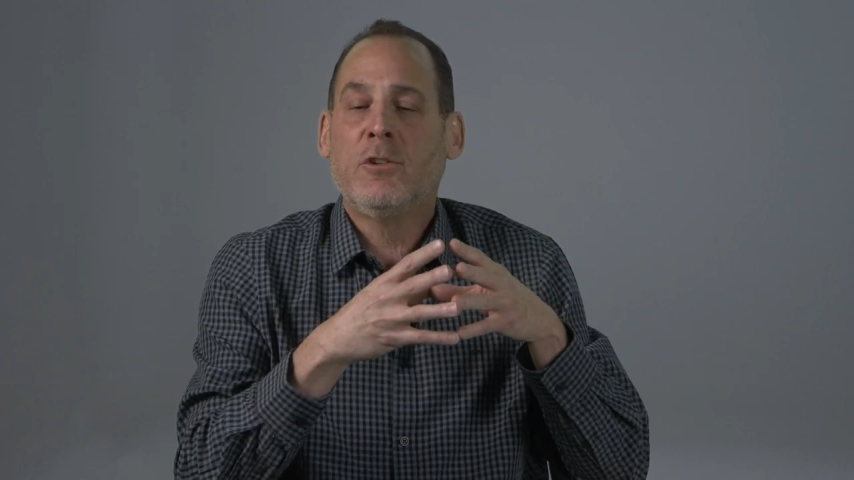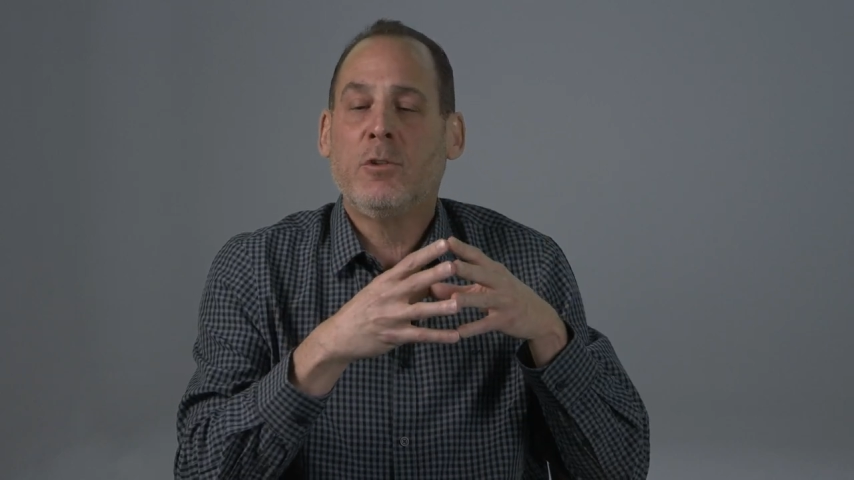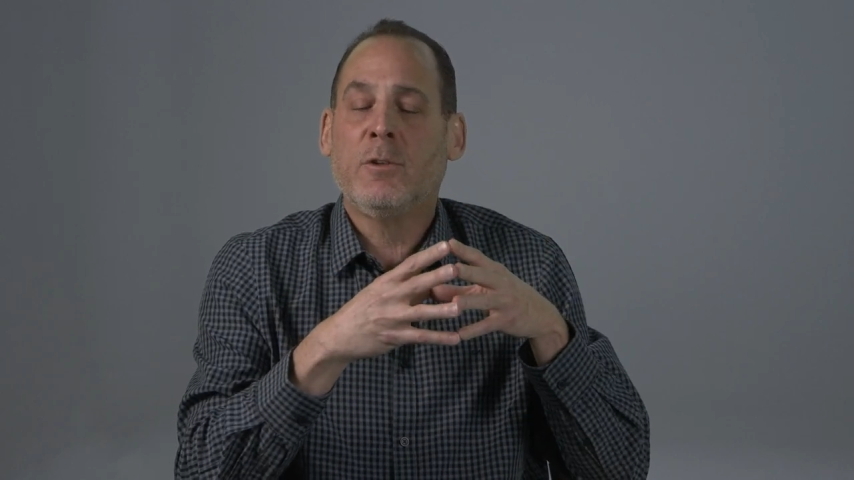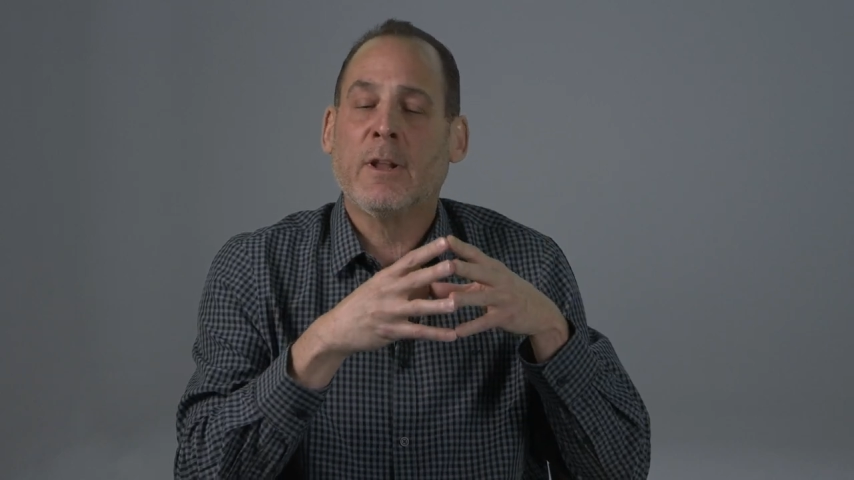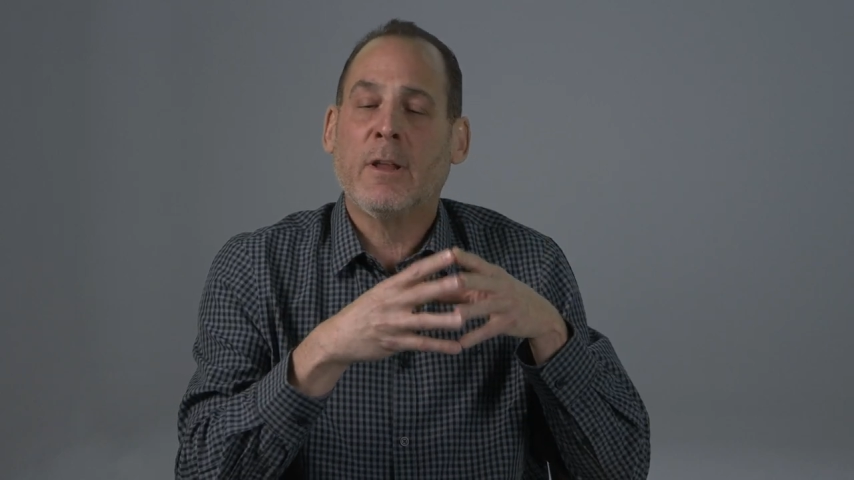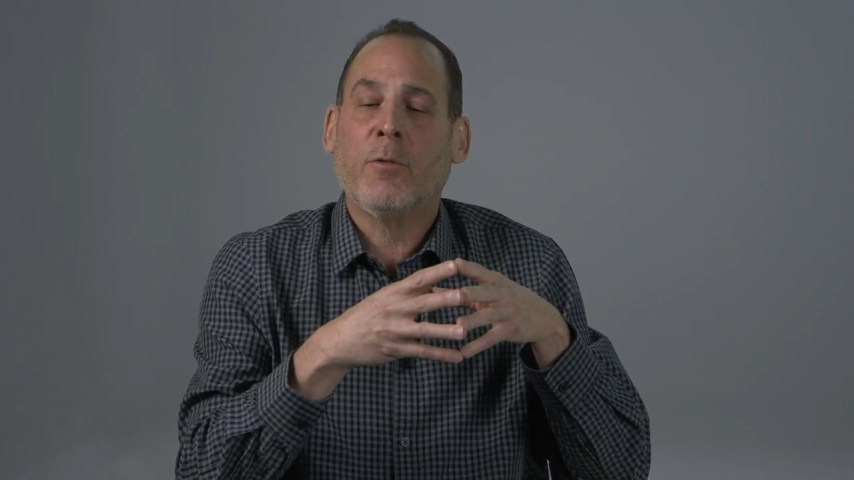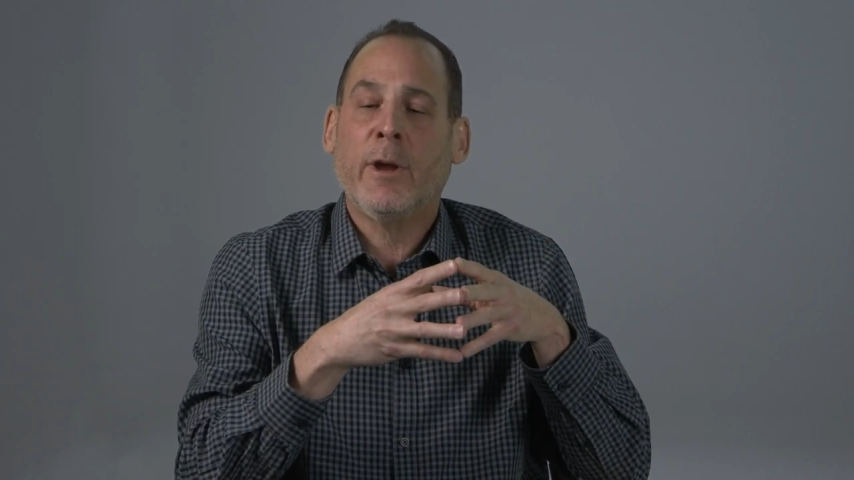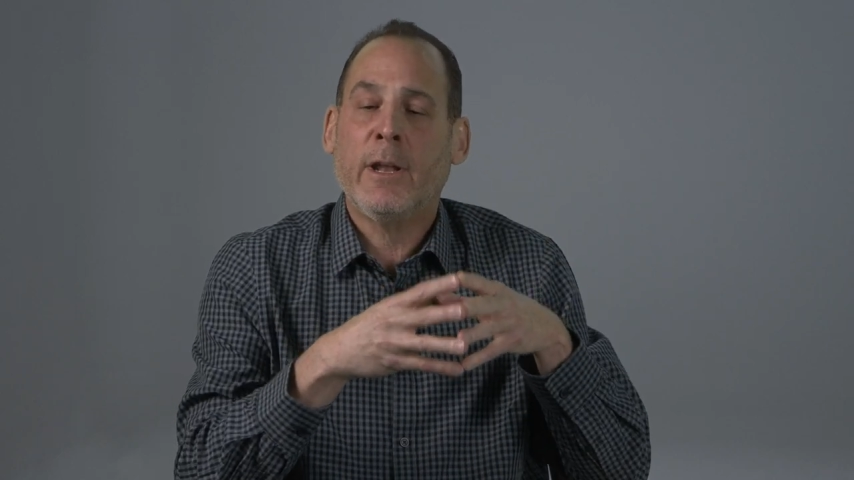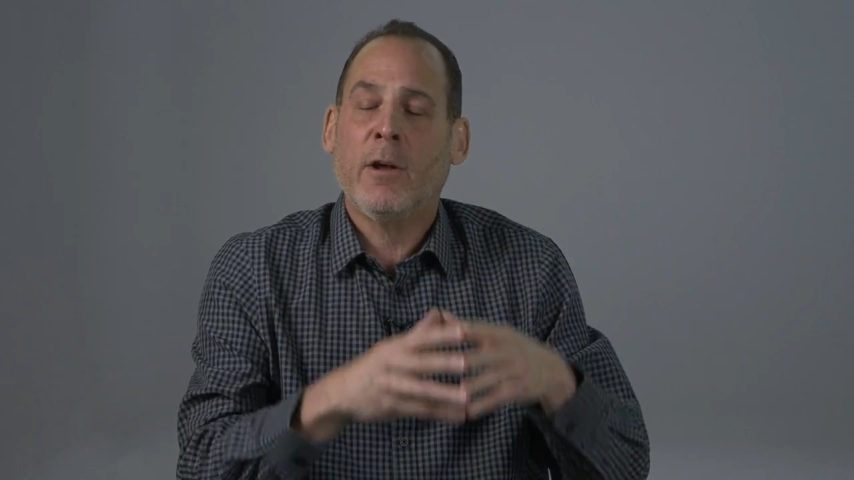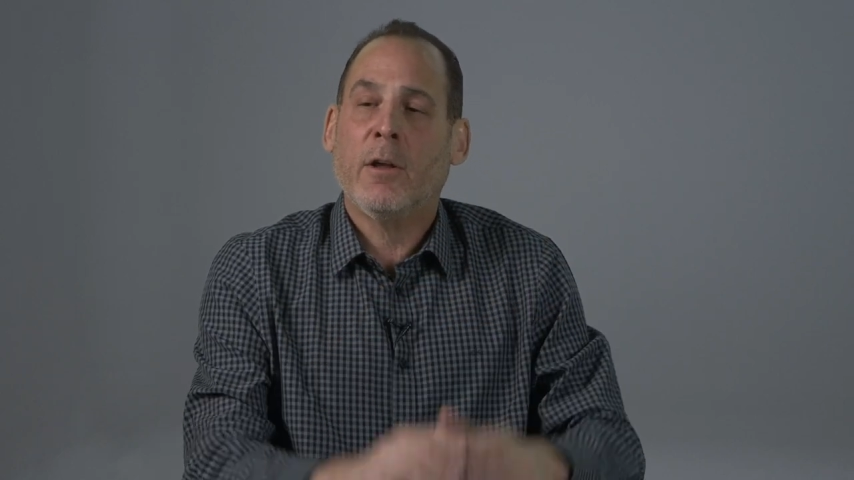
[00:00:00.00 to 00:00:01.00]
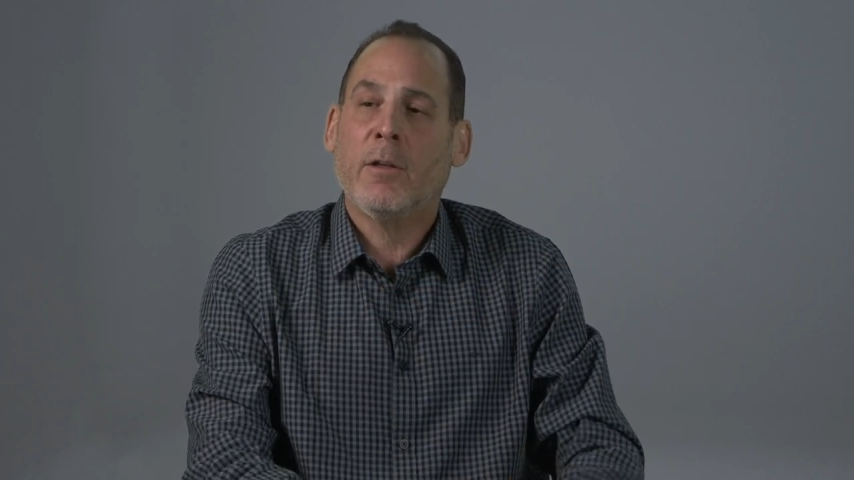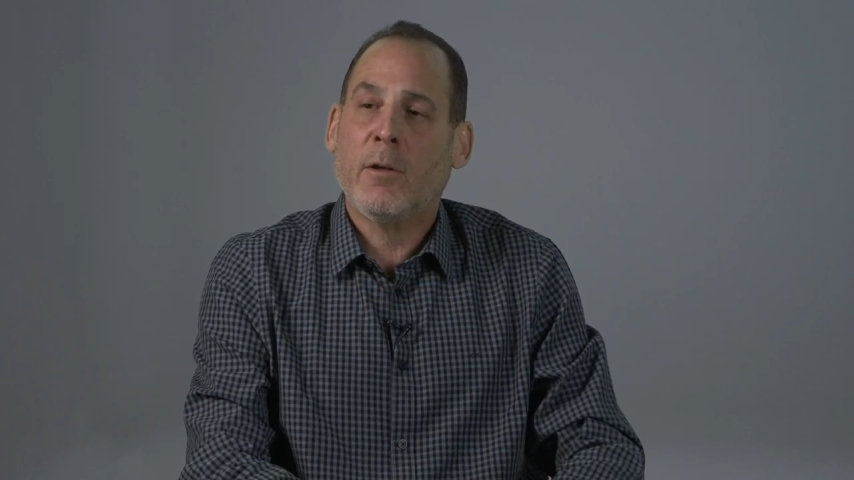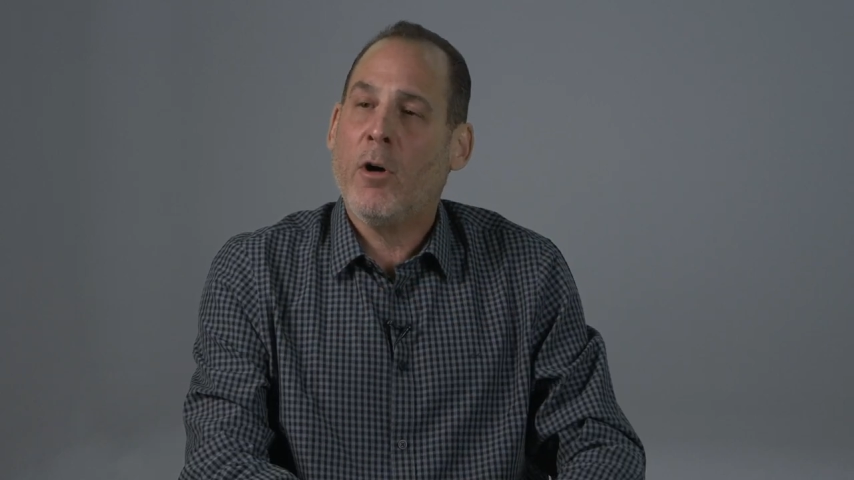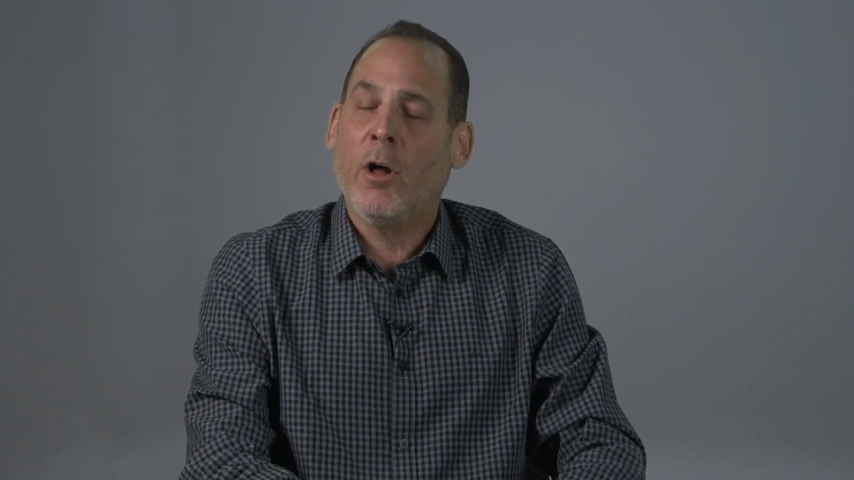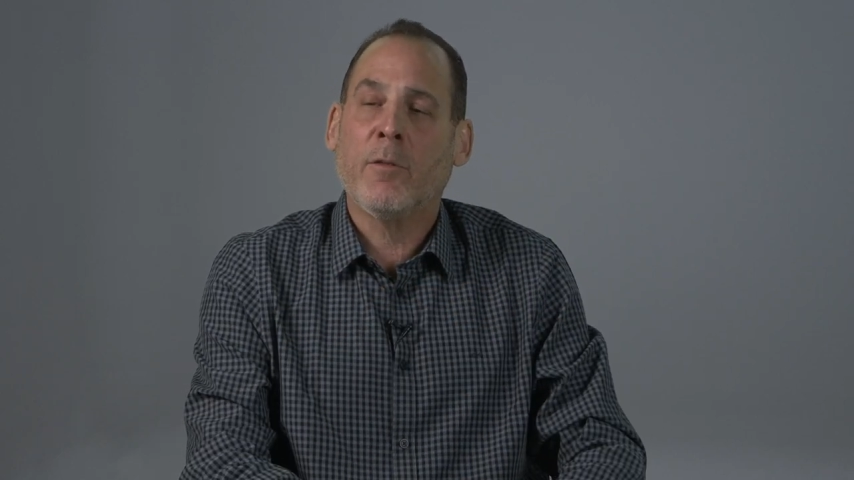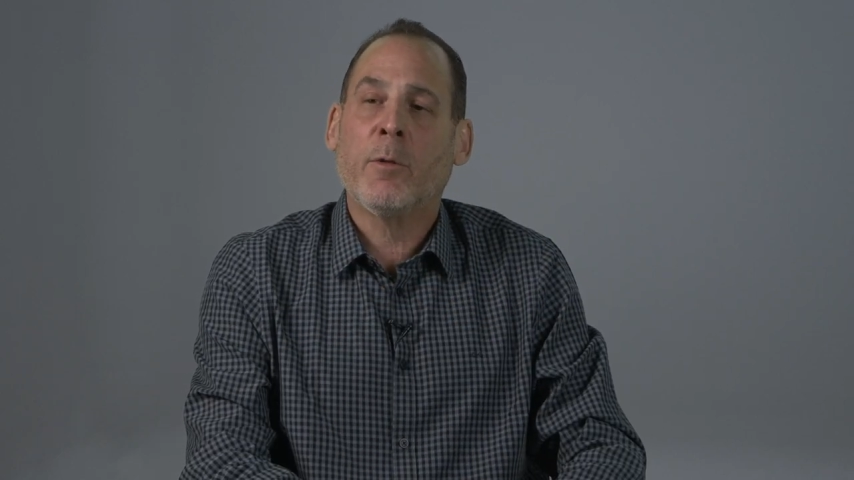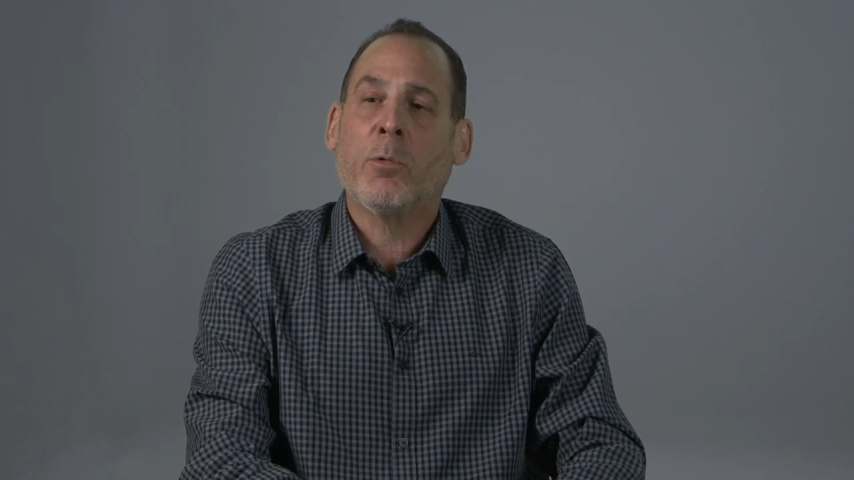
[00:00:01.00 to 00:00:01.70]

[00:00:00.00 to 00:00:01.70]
to delivering all of the